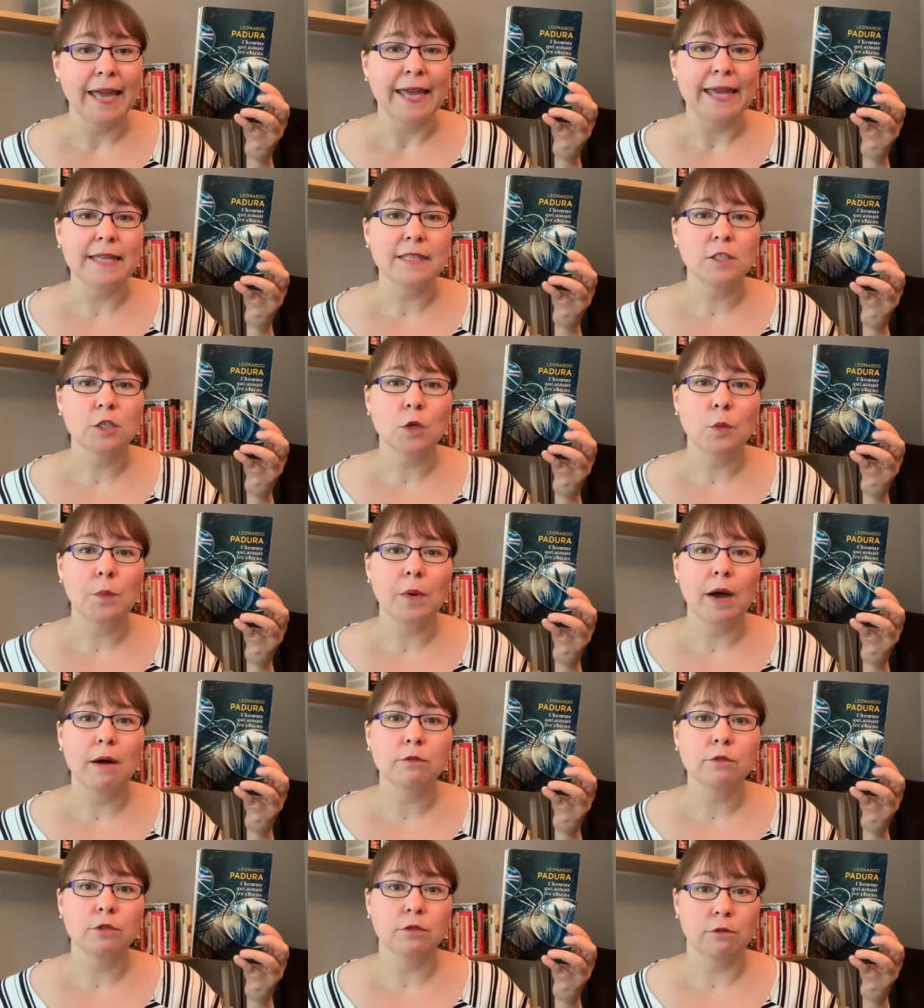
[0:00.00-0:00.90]
It's
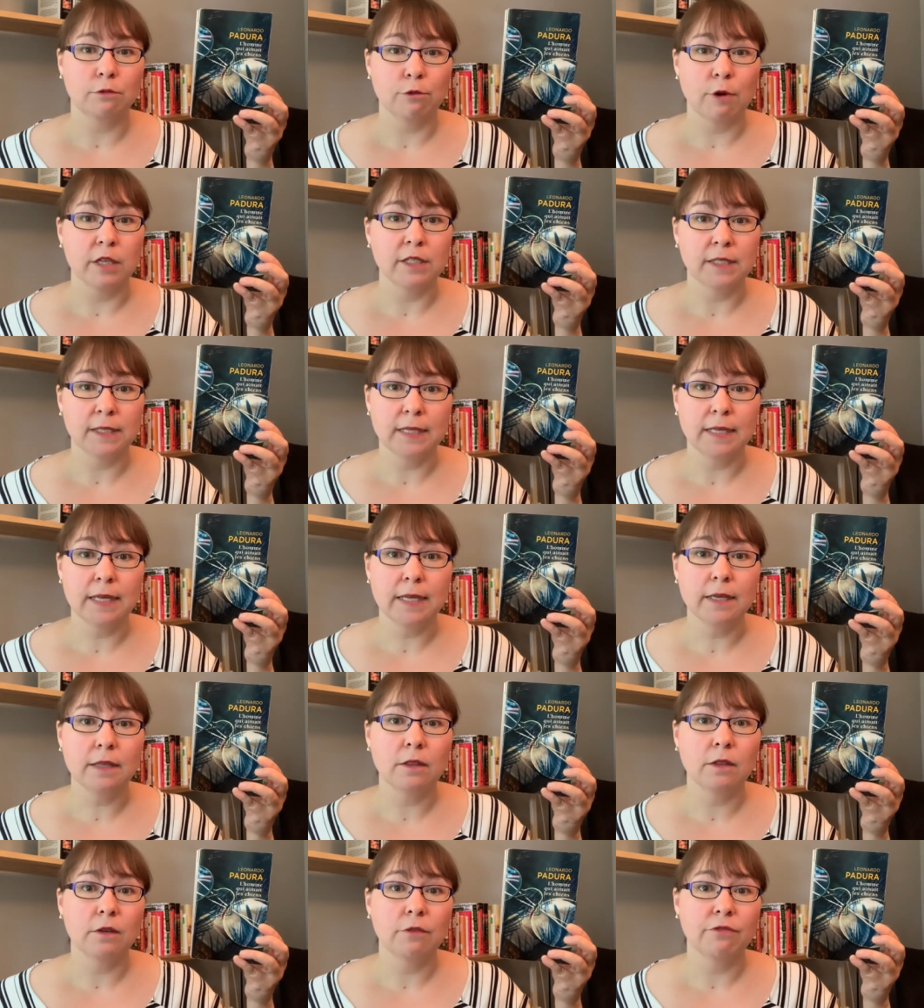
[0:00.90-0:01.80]
about
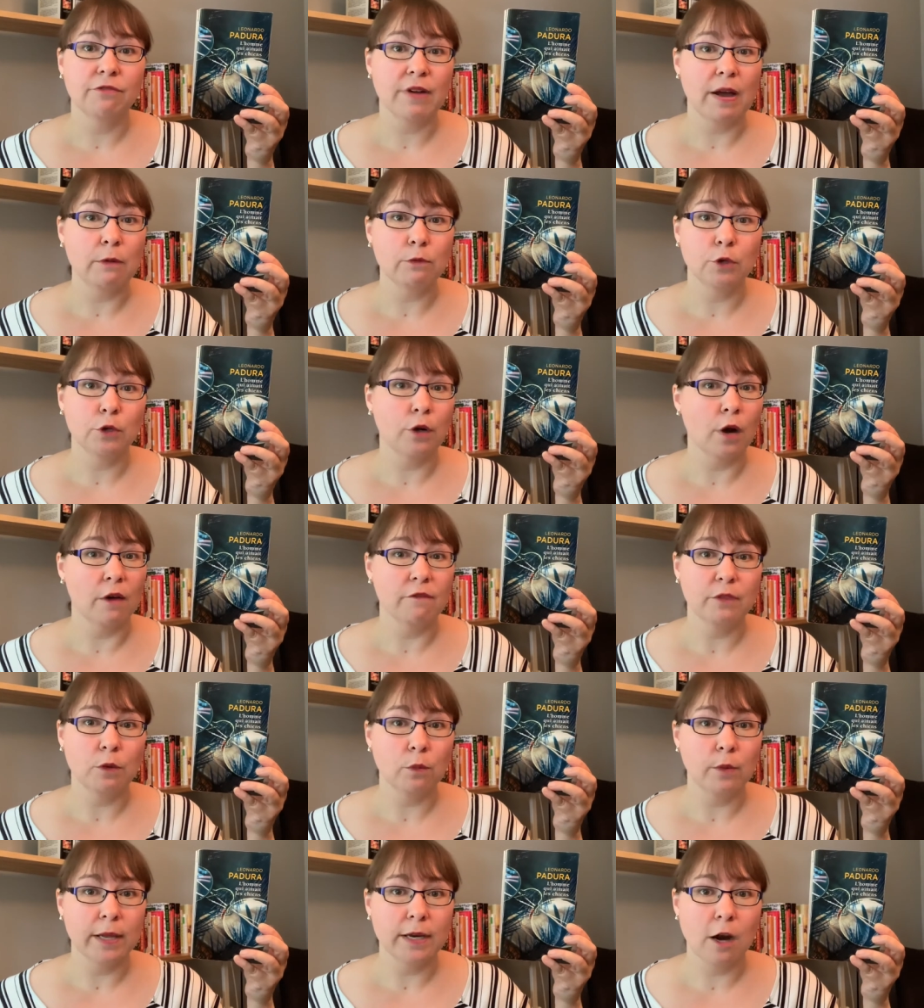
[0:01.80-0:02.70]
Trotsky, the founder
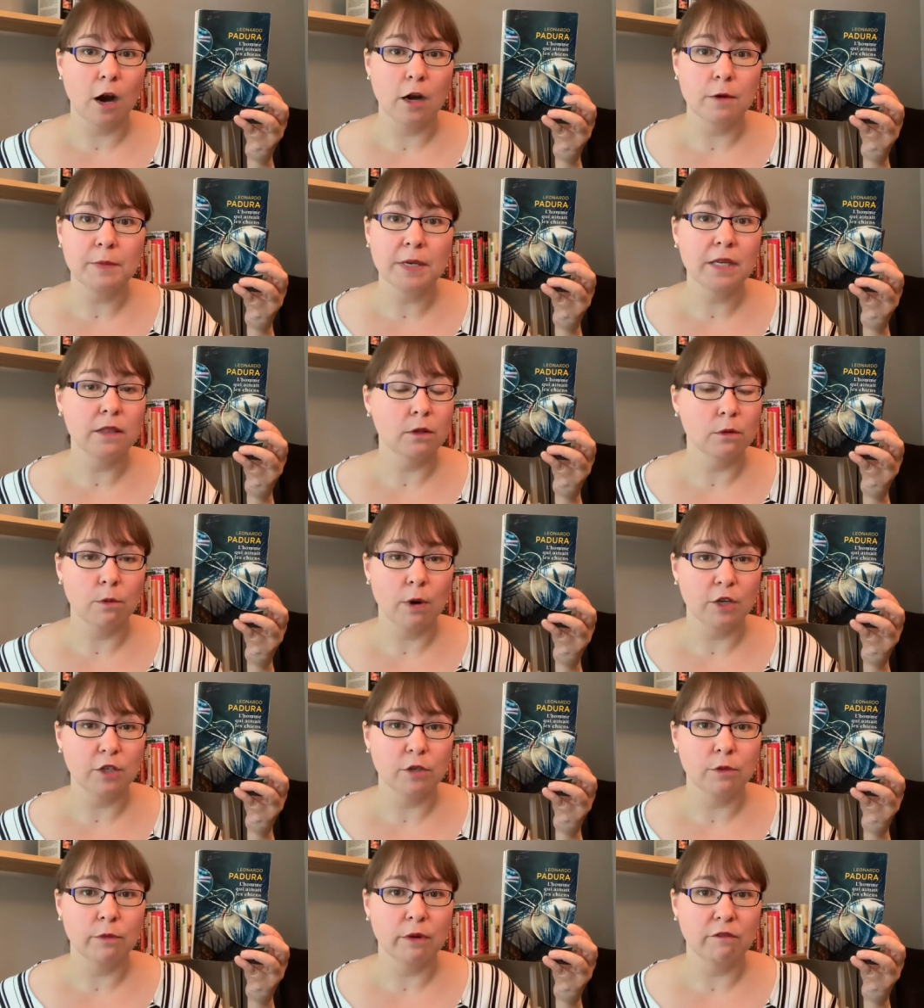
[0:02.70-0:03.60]
of the Red Army, the
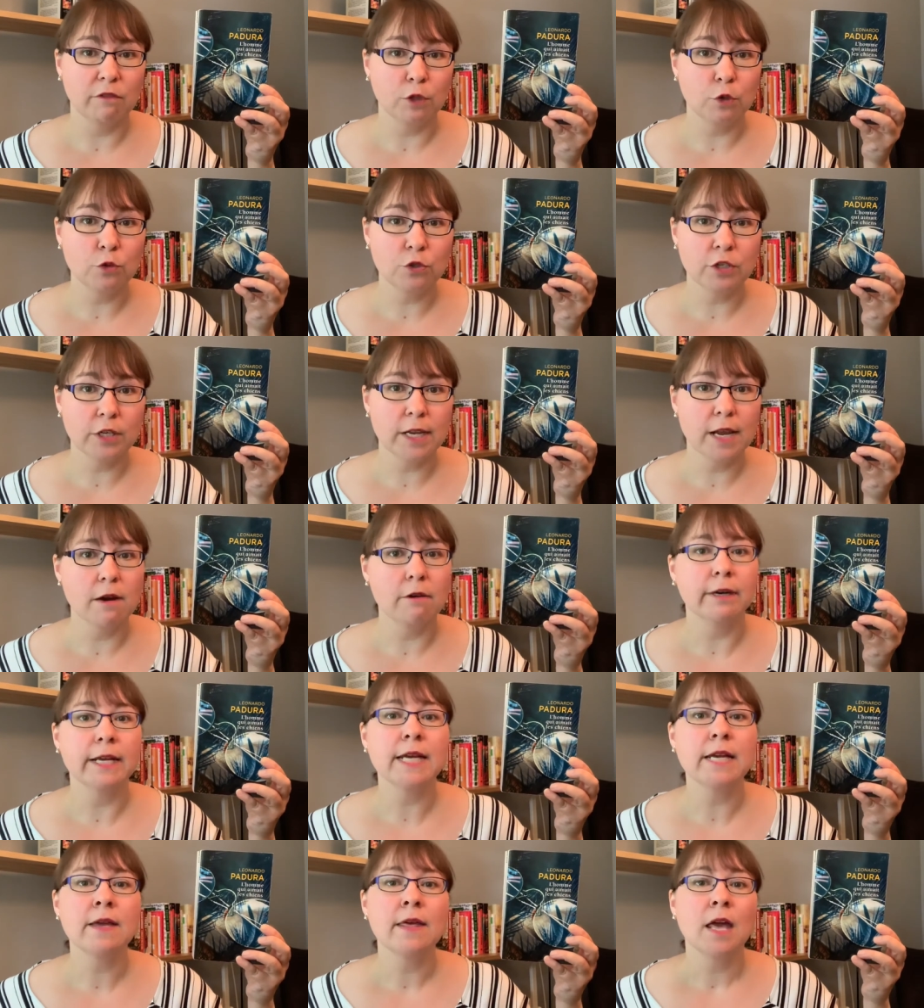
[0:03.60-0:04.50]
Russian
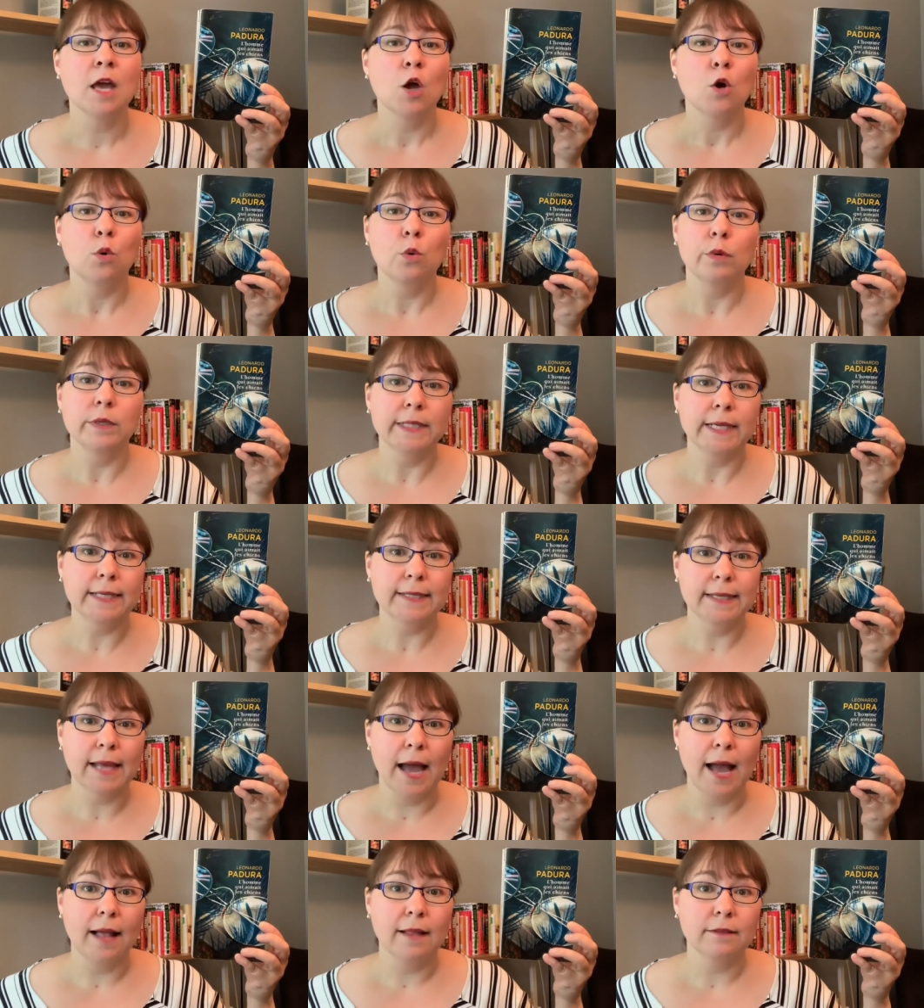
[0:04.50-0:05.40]
revolutionary, who was
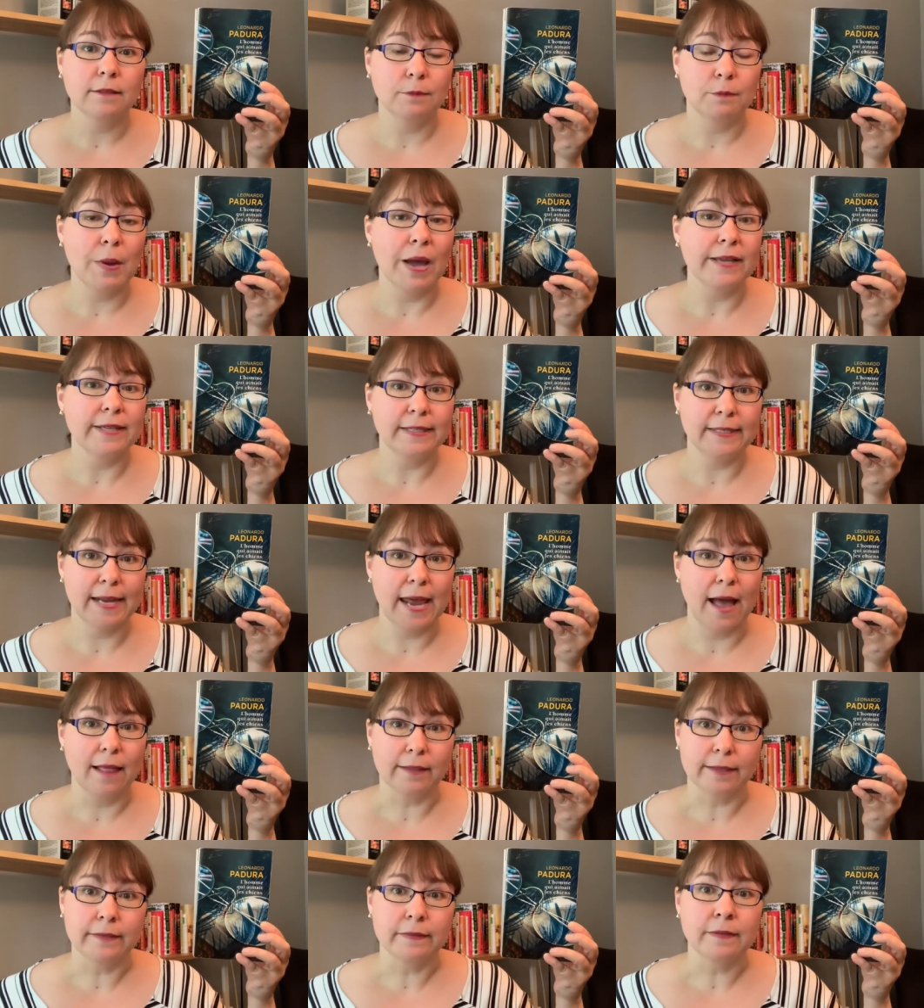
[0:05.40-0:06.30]
exiled by
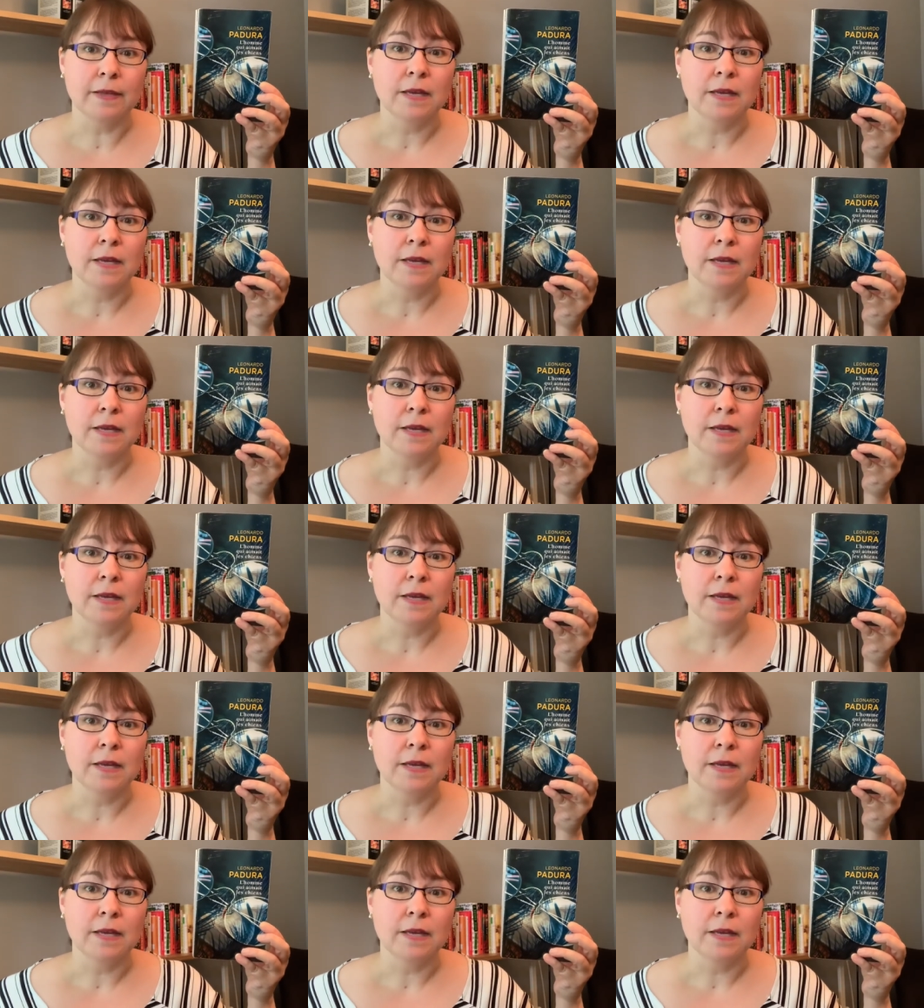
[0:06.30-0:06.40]
Stalin.